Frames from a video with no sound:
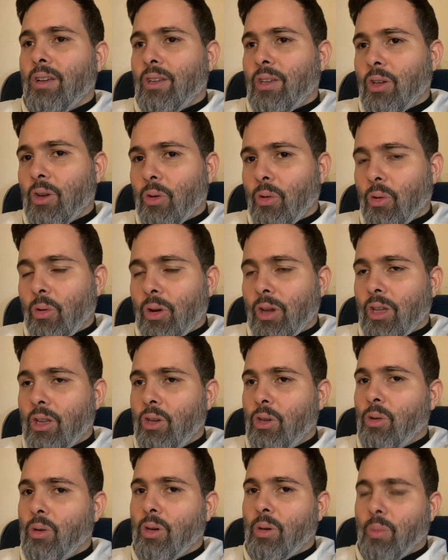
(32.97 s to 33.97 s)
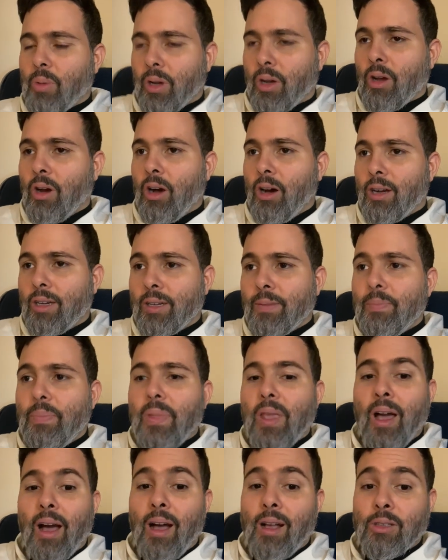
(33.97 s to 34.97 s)
growing in union with God.
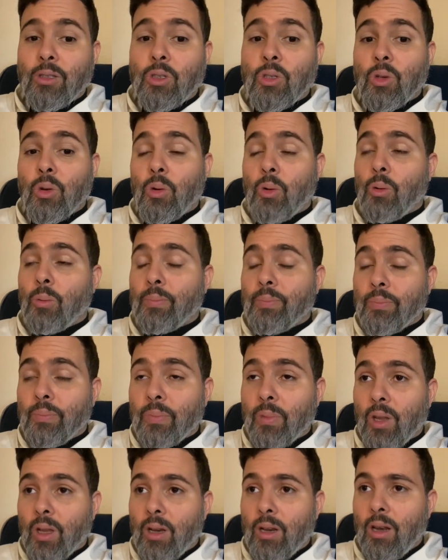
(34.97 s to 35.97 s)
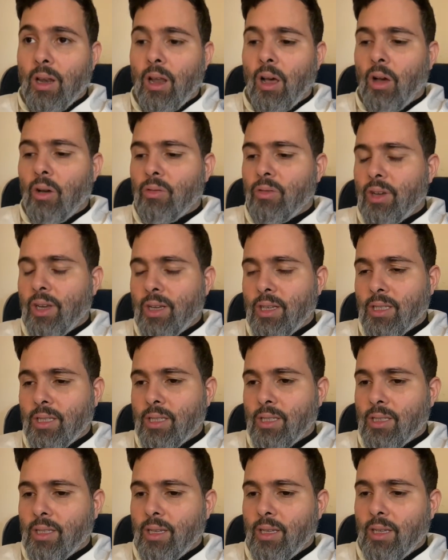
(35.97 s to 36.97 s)
And so love
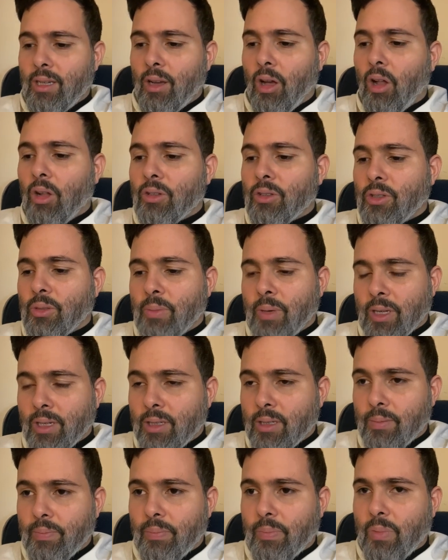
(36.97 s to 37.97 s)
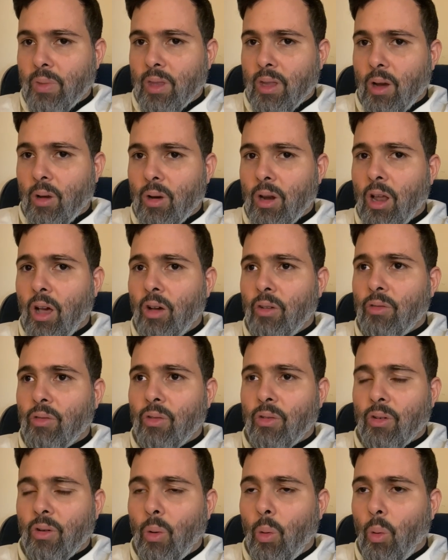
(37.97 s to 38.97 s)
is the ultimate. Now,
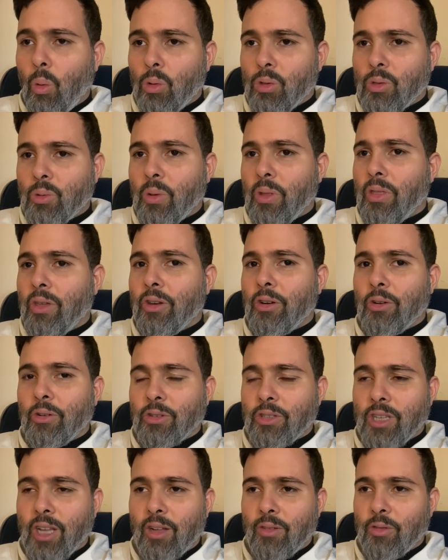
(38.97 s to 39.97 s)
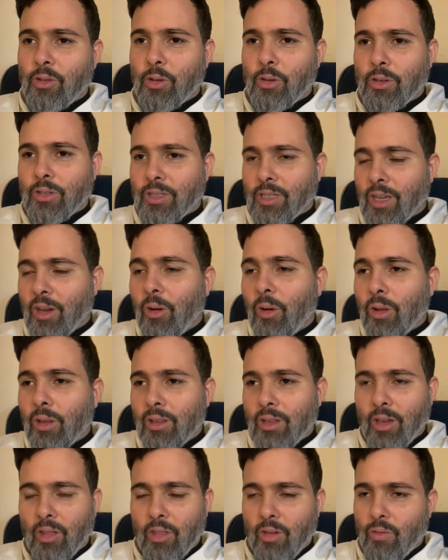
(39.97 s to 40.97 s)
love holds within herself, you could say, all
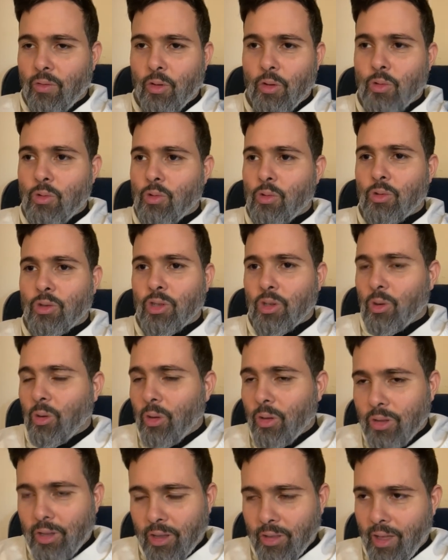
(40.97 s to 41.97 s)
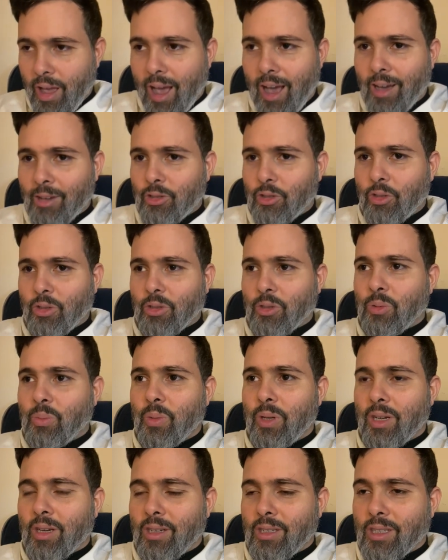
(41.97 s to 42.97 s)
the other virtues and all the other actions,
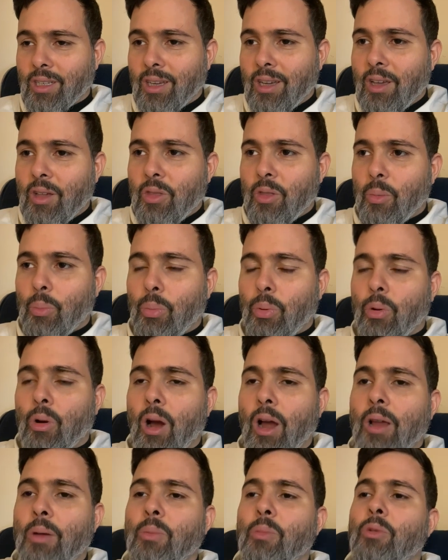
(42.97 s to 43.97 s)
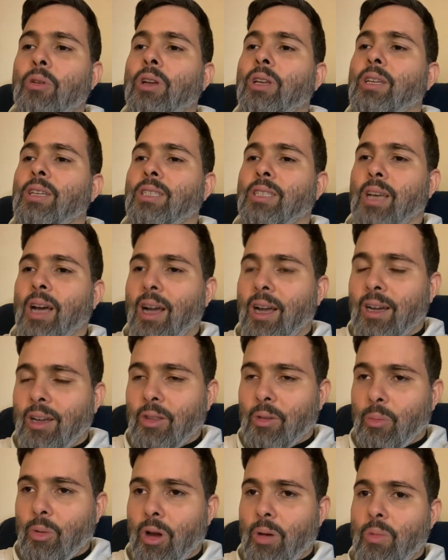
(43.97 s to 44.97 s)
because the primary desire,
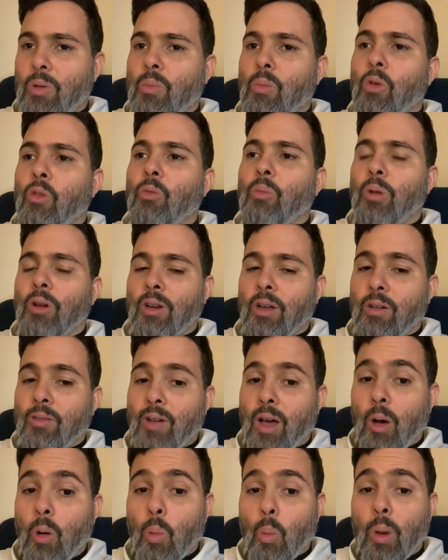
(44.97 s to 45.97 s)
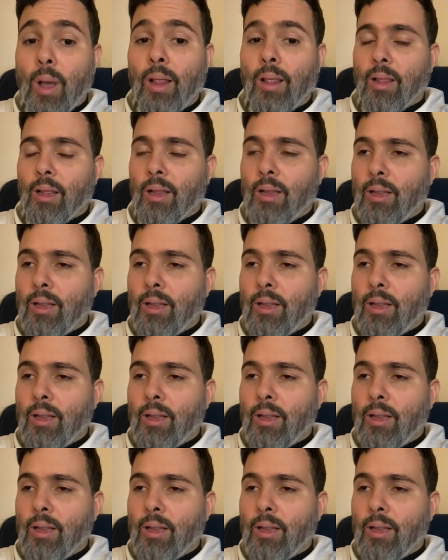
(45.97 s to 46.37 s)
the primary movement of our will,